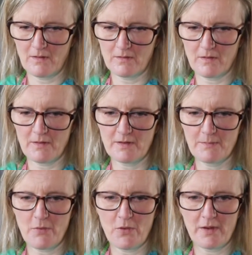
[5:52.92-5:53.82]
So at this
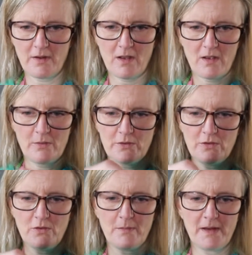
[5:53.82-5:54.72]
point I would
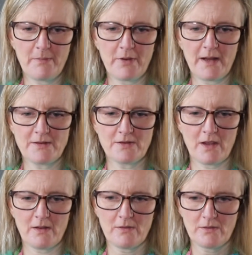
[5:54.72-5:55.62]
normally press
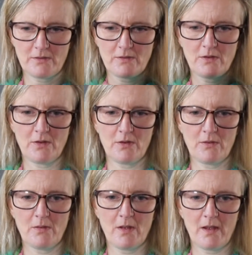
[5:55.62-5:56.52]
those
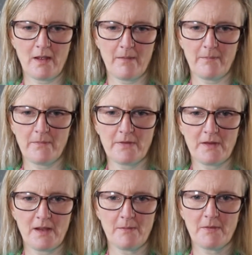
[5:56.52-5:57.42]
two
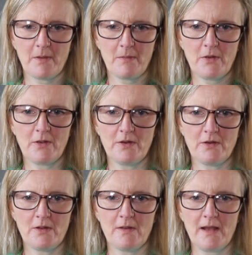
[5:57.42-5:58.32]
seams, but I'm not going to
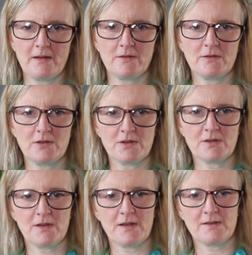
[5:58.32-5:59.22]
do that just
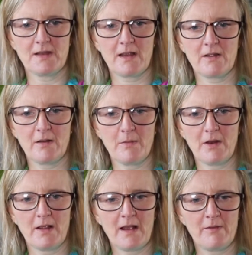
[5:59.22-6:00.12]
at this second. I'm
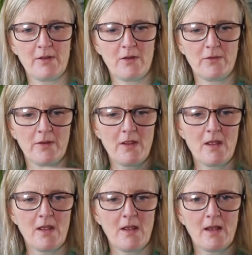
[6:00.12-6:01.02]
going to carry on
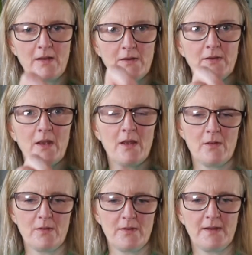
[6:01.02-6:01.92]
and
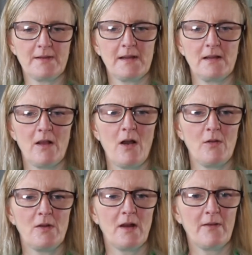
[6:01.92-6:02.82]
sew this little
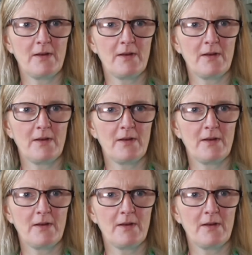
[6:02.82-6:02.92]
hole. You'll have a